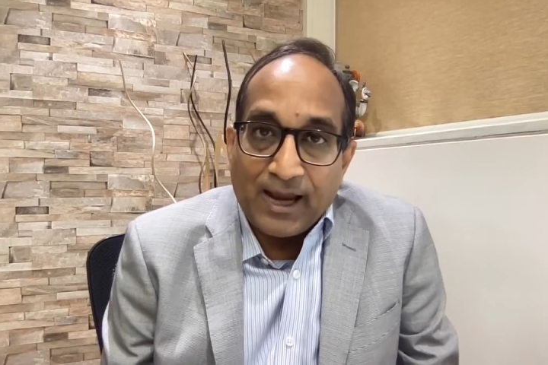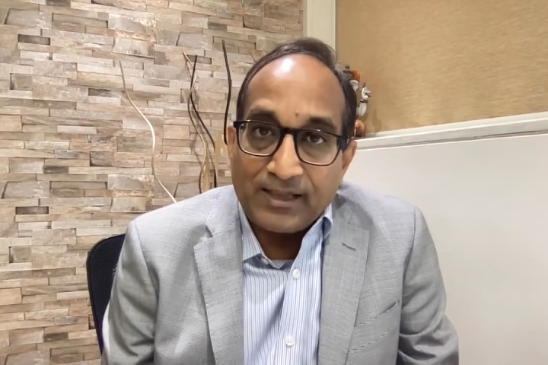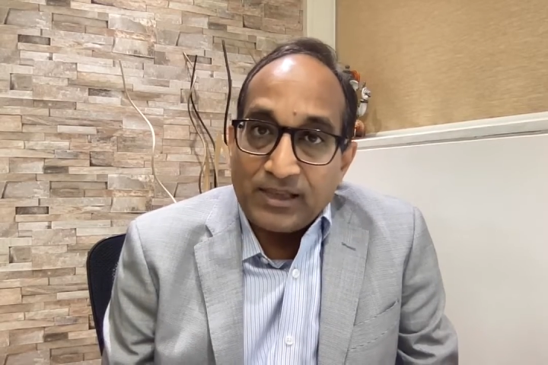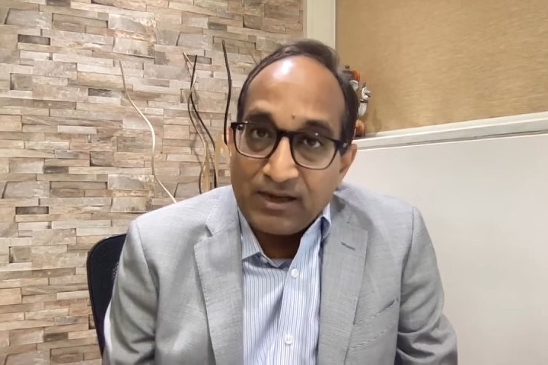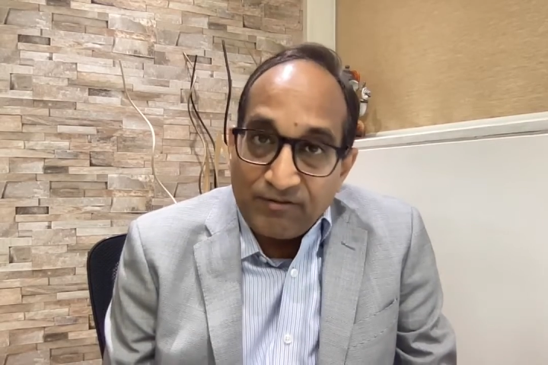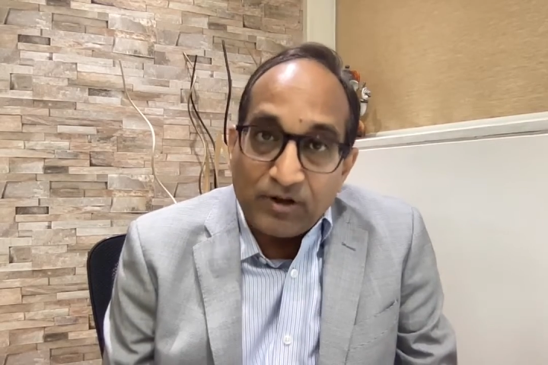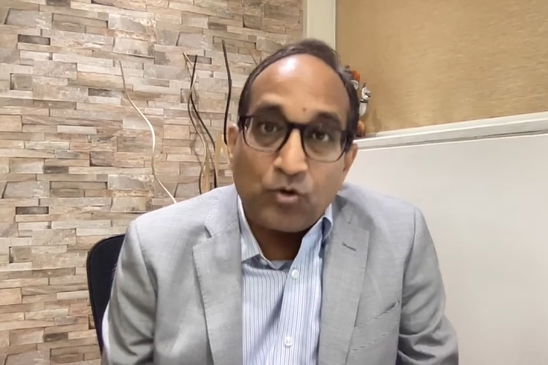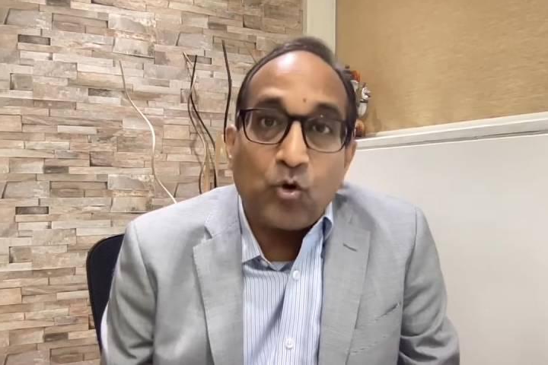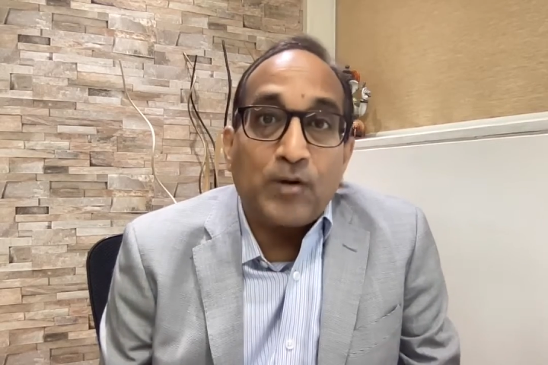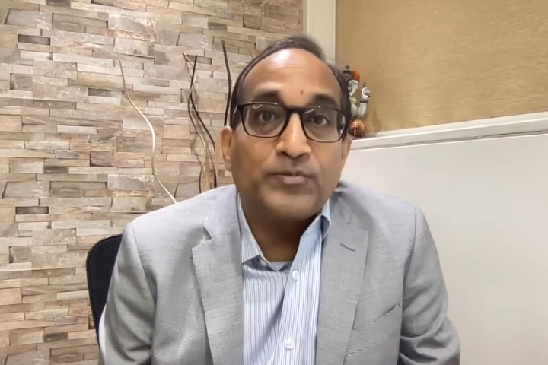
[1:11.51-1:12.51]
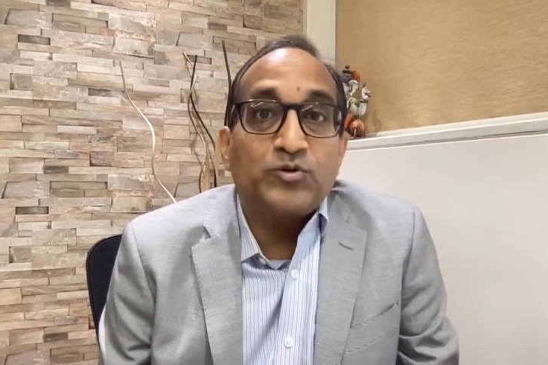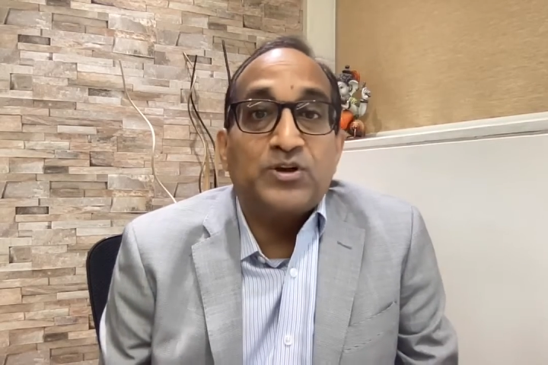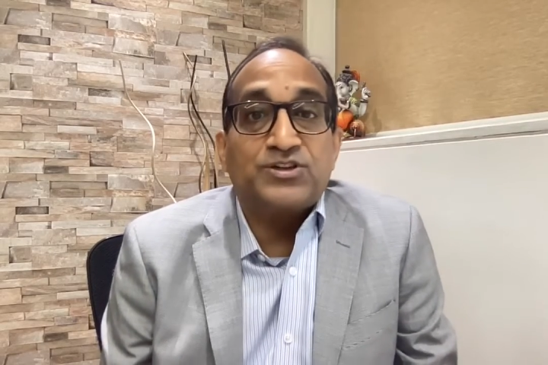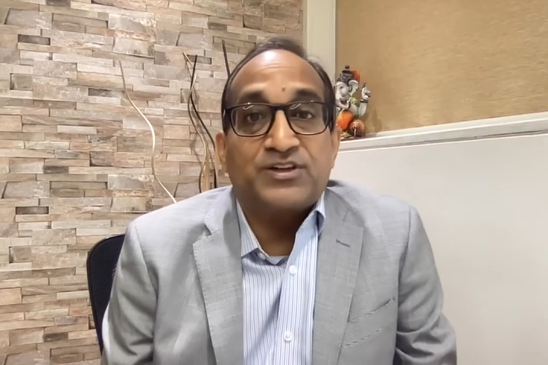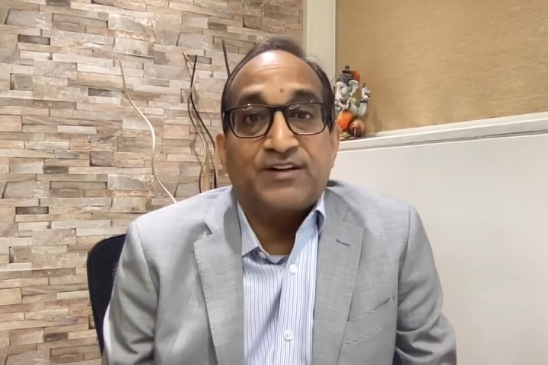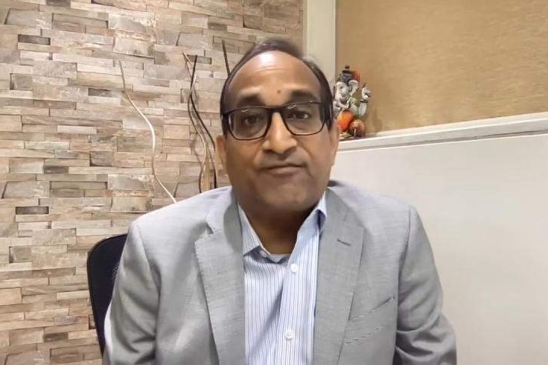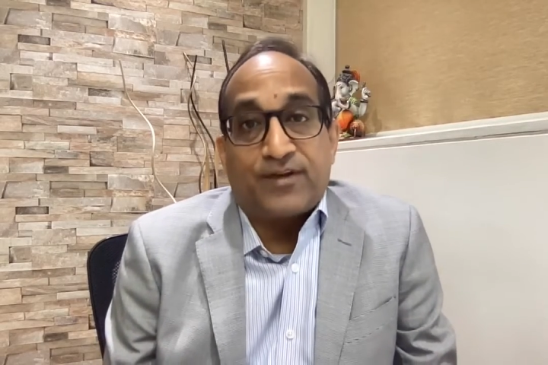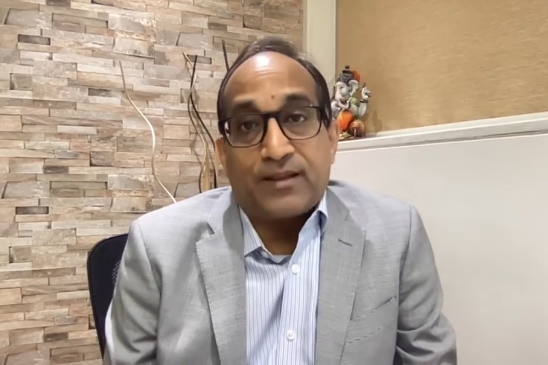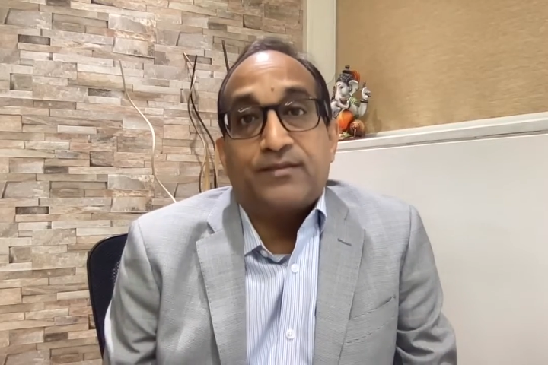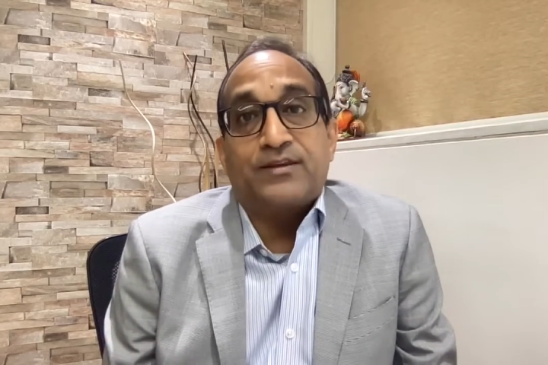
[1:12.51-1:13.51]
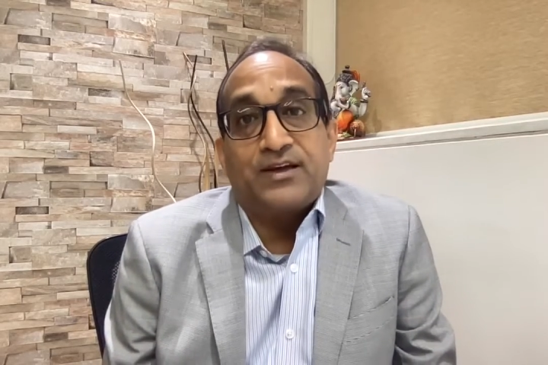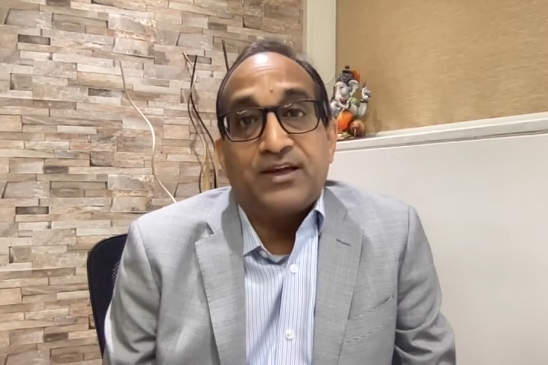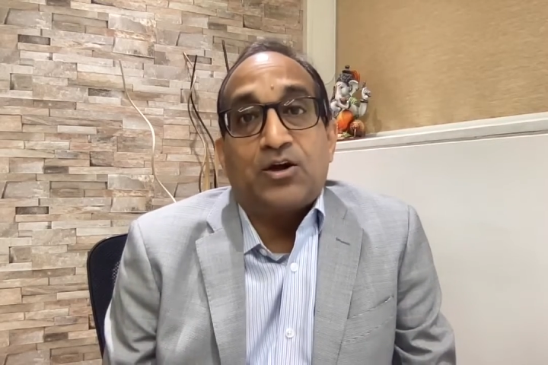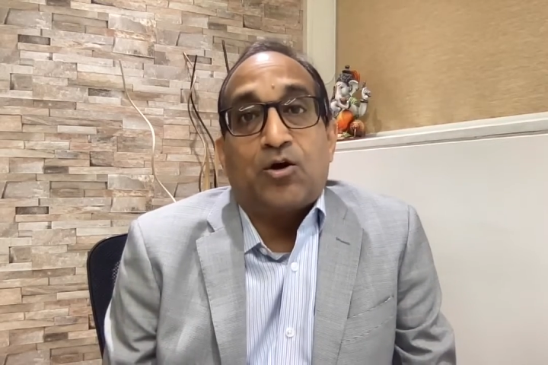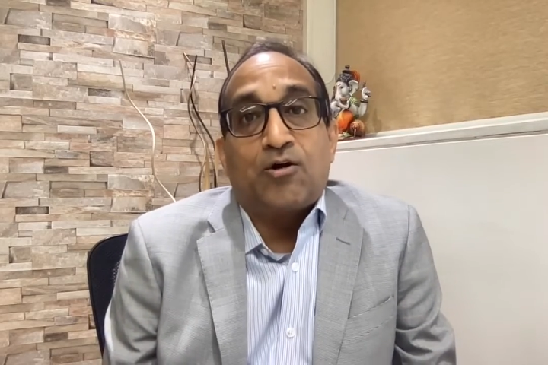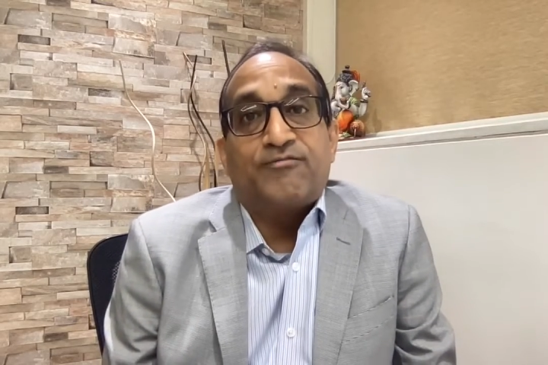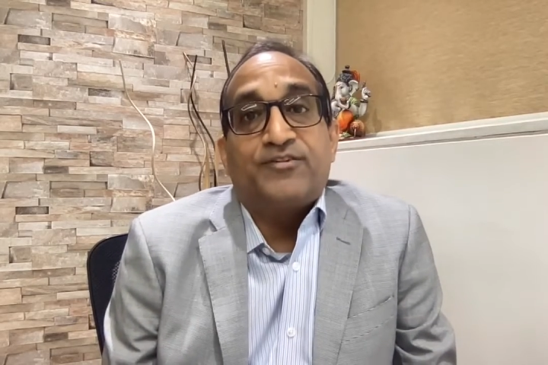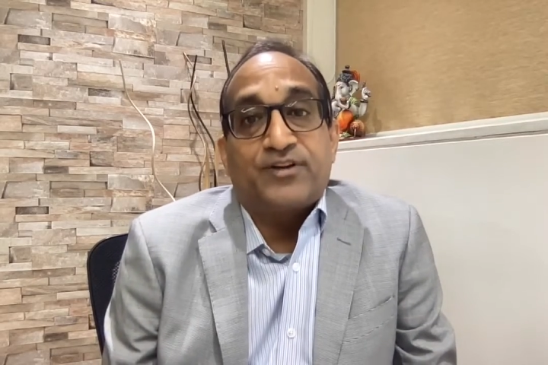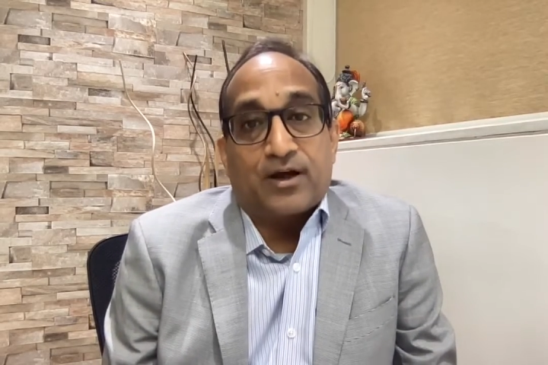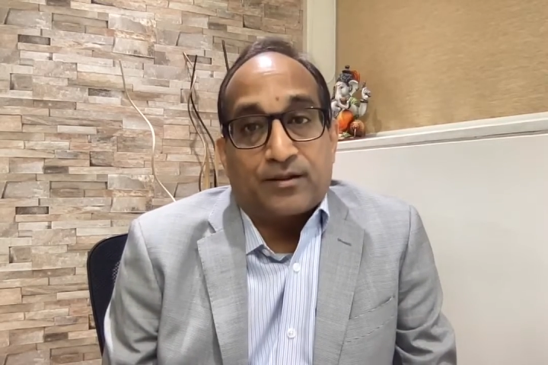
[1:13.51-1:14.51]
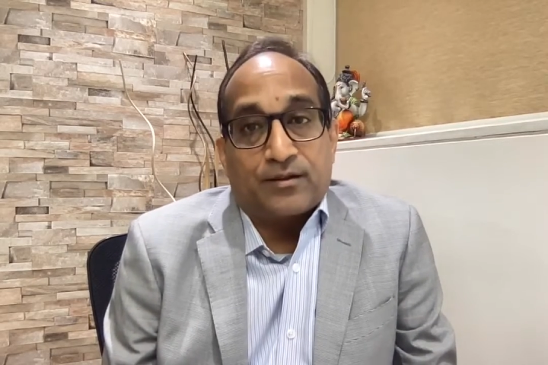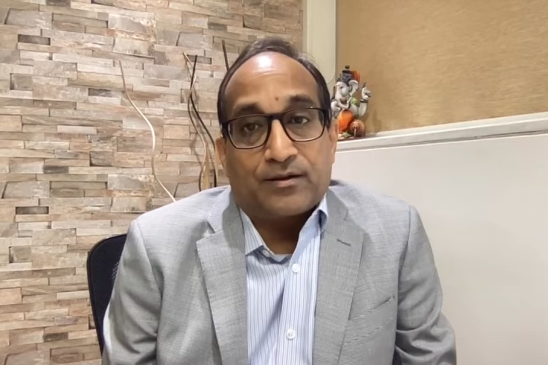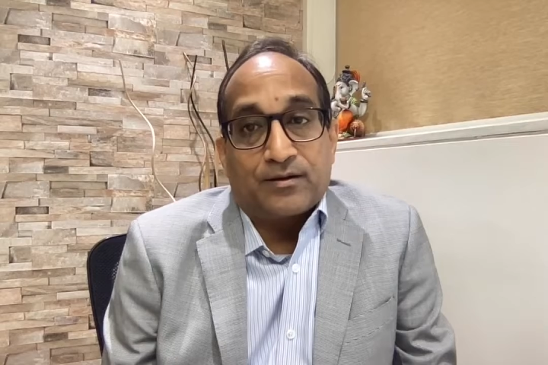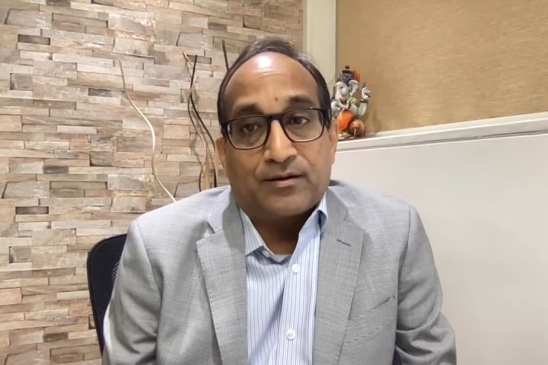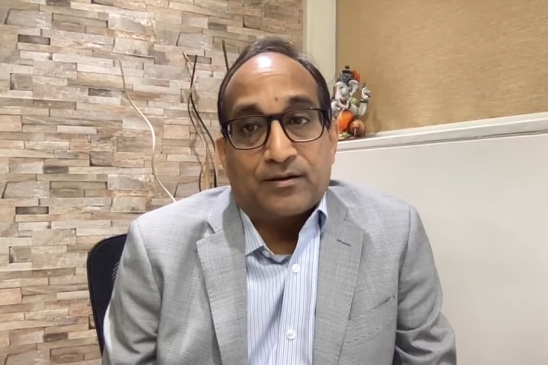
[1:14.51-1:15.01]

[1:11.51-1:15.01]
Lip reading: and they even go up to the phase 3 of drugs.